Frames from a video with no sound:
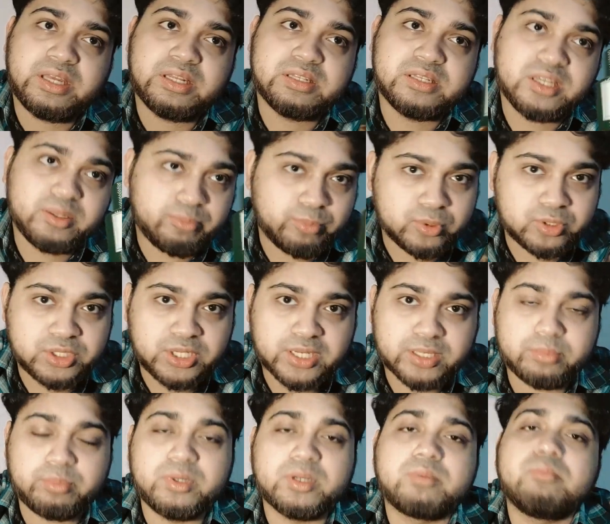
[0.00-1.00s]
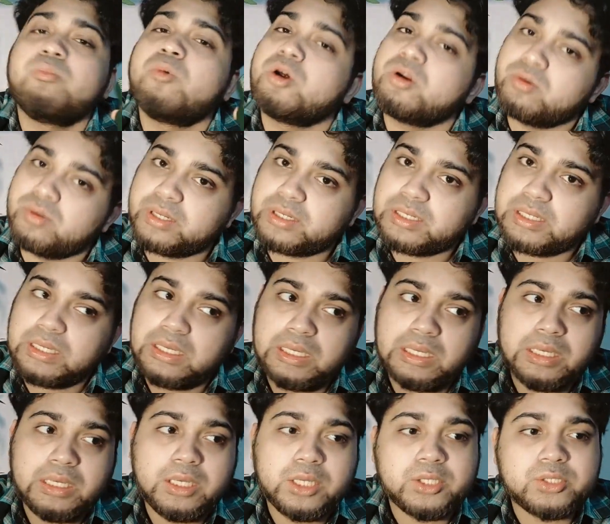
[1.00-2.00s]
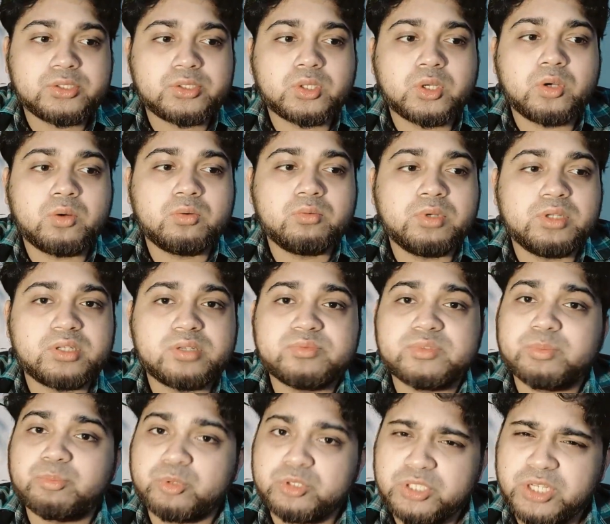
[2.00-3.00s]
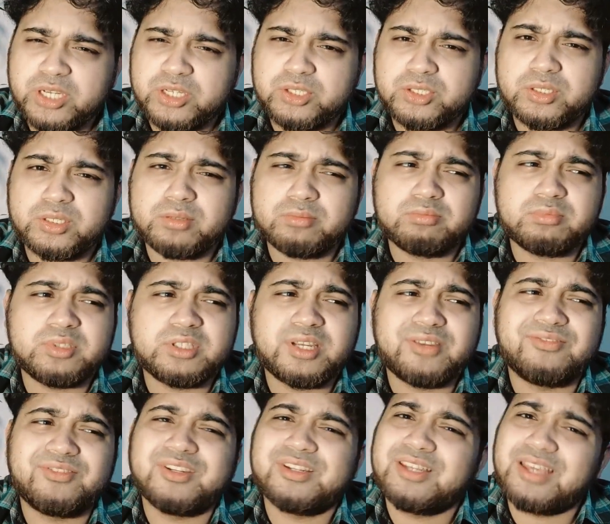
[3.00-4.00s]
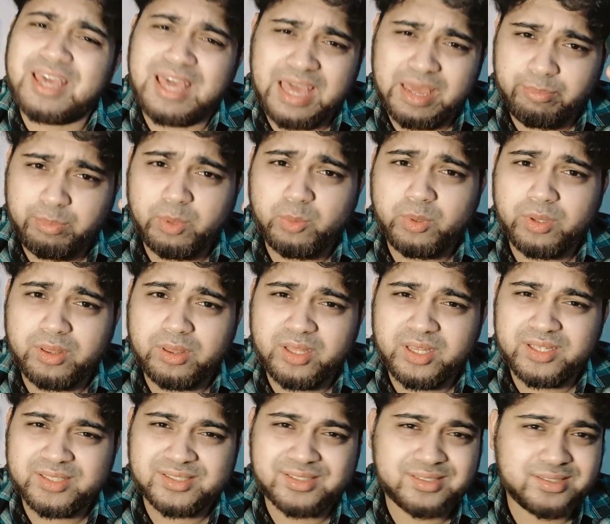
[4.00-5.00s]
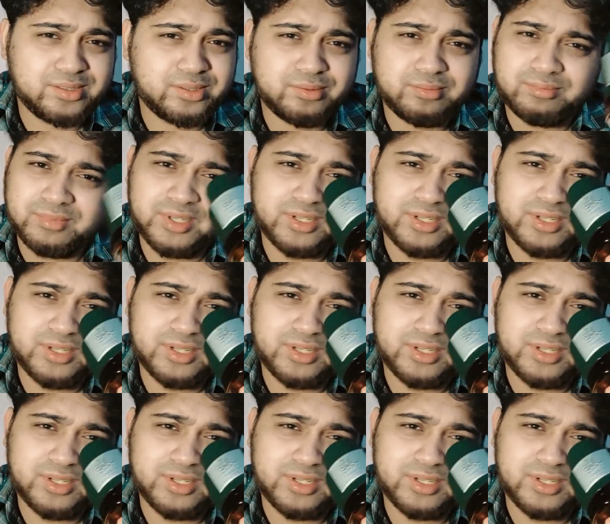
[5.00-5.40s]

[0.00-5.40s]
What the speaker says: it did project but moderately. So in terms of projection, definitely happy with this.